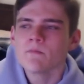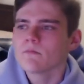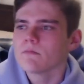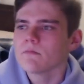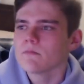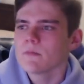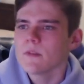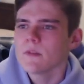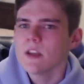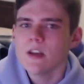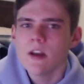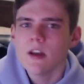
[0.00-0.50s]

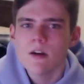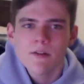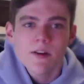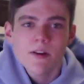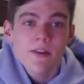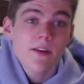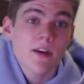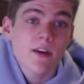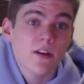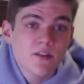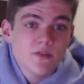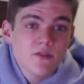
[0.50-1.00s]
You know,
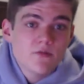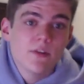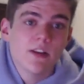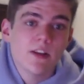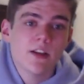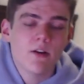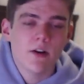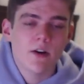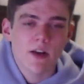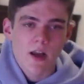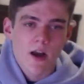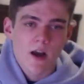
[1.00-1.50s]
nothing else is really
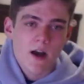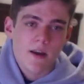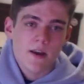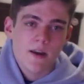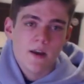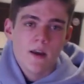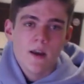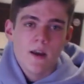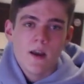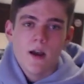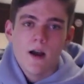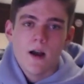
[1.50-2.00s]
going on.
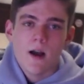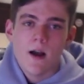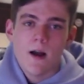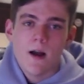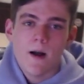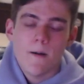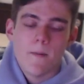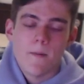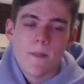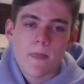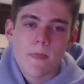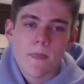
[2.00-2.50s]

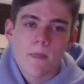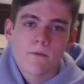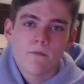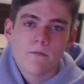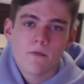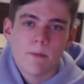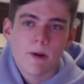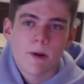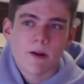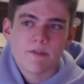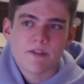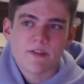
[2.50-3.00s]
For
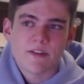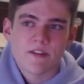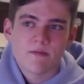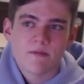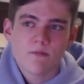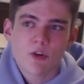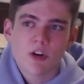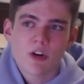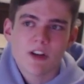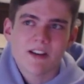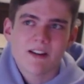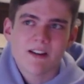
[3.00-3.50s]
breakfast this
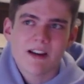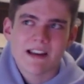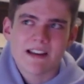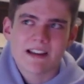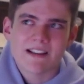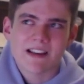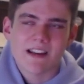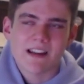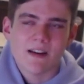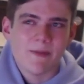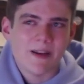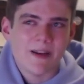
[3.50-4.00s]
morning, I
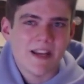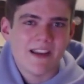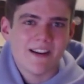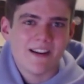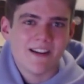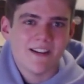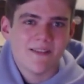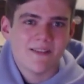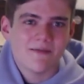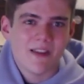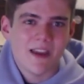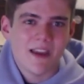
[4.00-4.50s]
guess I had a
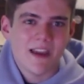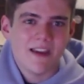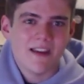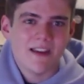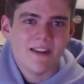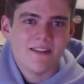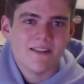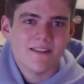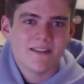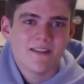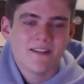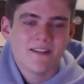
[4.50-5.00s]
banana and